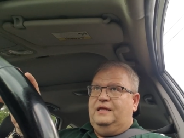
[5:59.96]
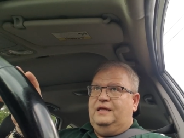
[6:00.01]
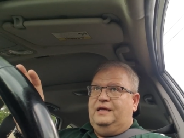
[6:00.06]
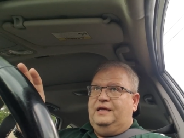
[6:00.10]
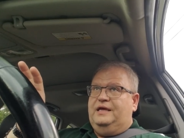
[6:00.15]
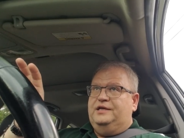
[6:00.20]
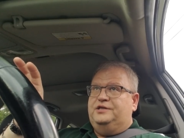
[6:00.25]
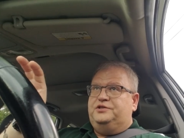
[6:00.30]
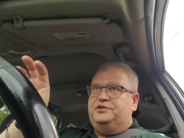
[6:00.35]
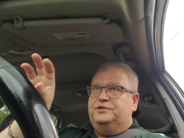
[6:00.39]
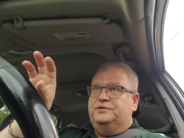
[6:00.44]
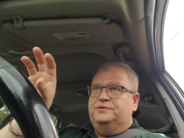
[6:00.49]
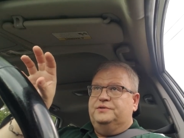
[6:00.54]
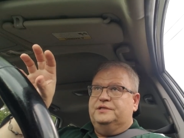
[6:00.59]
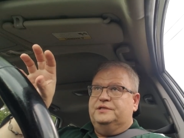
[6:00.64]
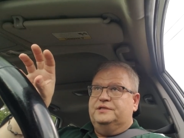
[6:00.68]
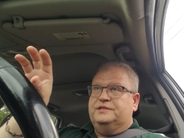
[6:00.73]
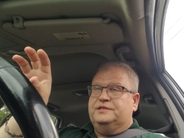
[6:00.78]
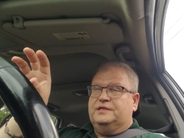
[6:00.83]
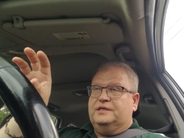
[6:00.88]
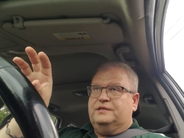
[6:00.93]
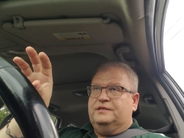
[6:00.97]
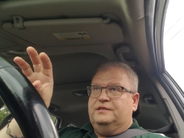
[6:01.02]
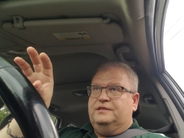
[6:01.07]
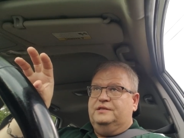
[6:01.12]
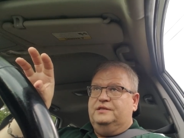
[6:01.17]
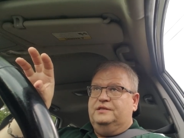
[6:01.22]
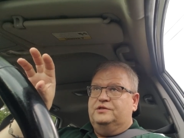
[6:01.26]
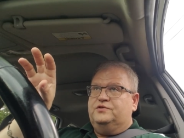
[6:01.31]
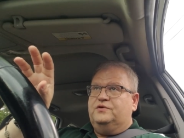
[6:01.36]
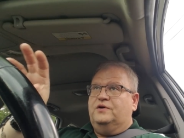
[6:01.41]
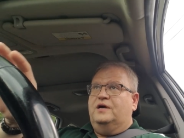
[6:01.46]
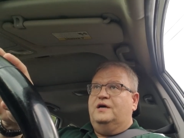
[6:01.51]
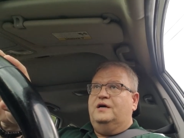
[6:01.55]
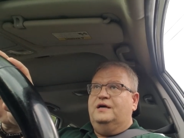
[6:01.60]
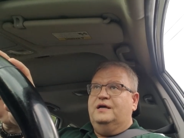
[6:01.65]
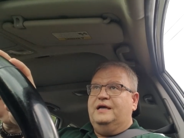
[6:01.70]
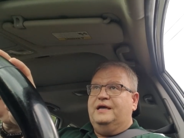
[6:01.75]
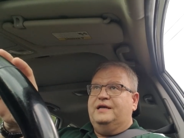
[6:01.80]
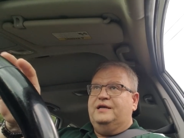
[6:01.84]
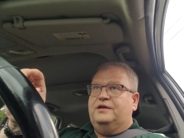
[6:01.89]
he chooses the, the
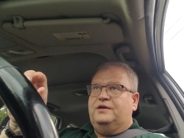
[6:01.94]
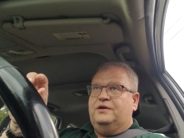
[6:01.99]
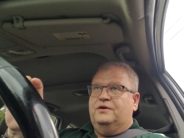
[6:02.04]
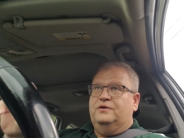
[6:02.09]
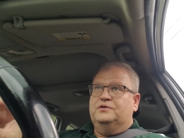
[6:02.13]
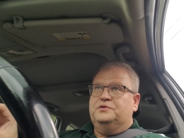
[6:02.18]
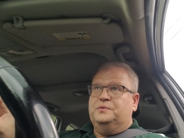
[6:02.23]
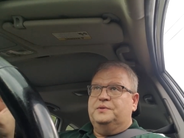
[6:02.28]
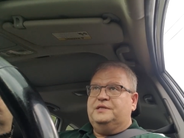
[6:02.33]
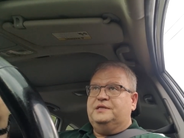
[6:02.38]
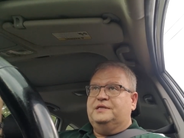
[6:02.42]
drug, and it knows what the